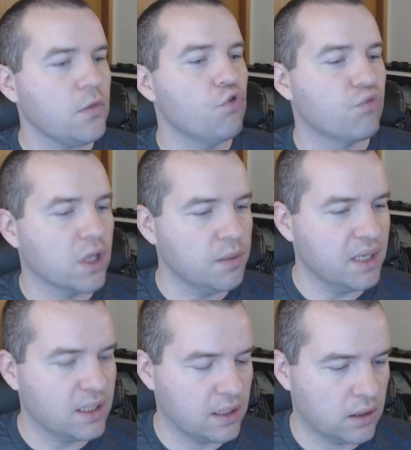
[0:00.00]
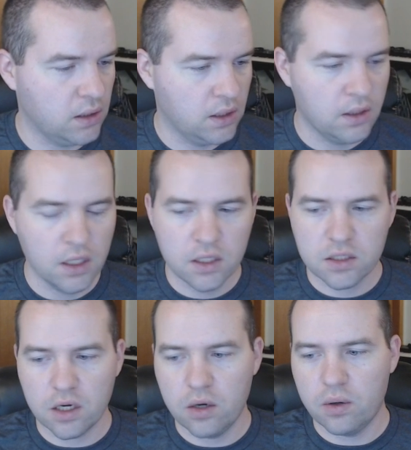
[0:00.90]
Really big deal.
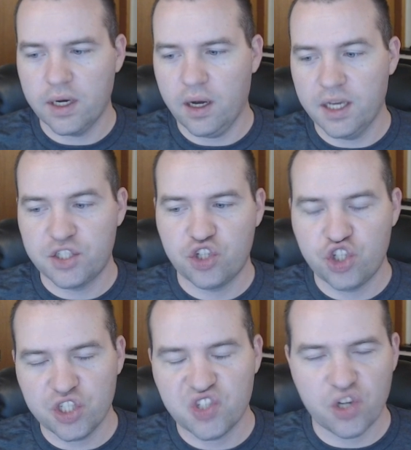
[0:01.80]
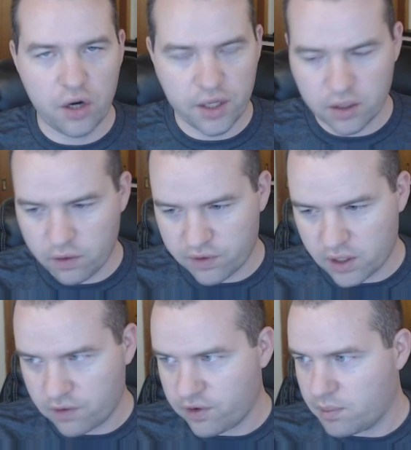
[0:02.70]
So it's just starting over
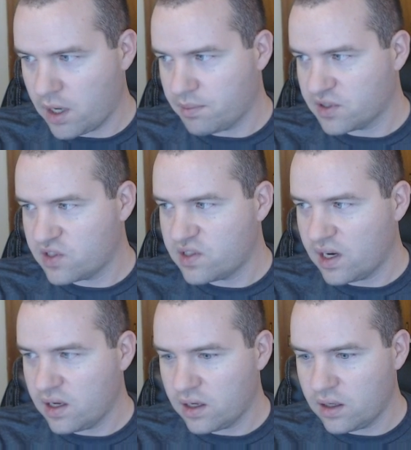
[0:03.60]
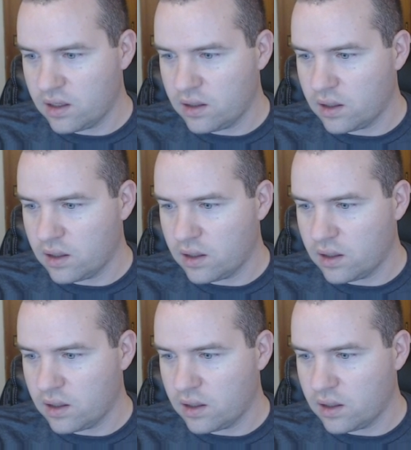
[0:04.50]
there, if I'm not mistaken.